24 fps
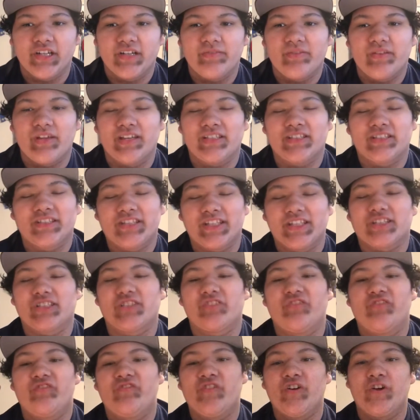A 6
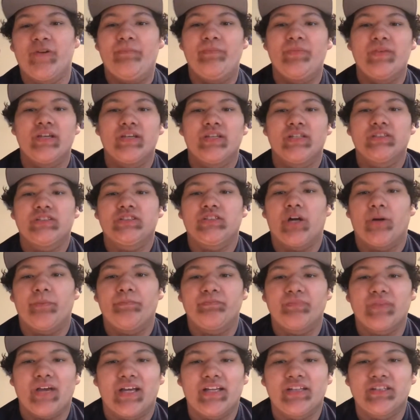foot. So
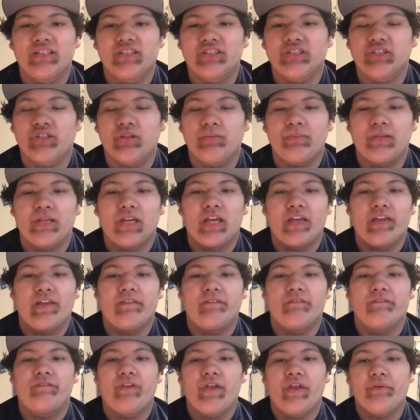I think this is going to be
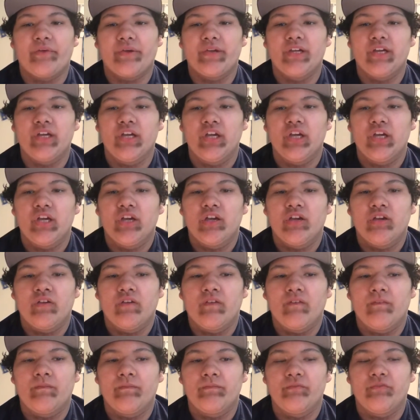a very,
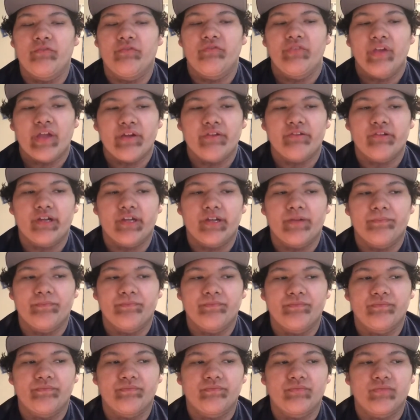very
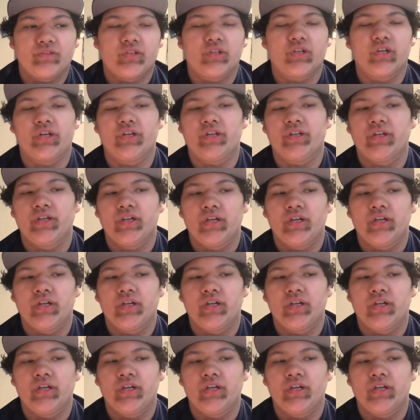good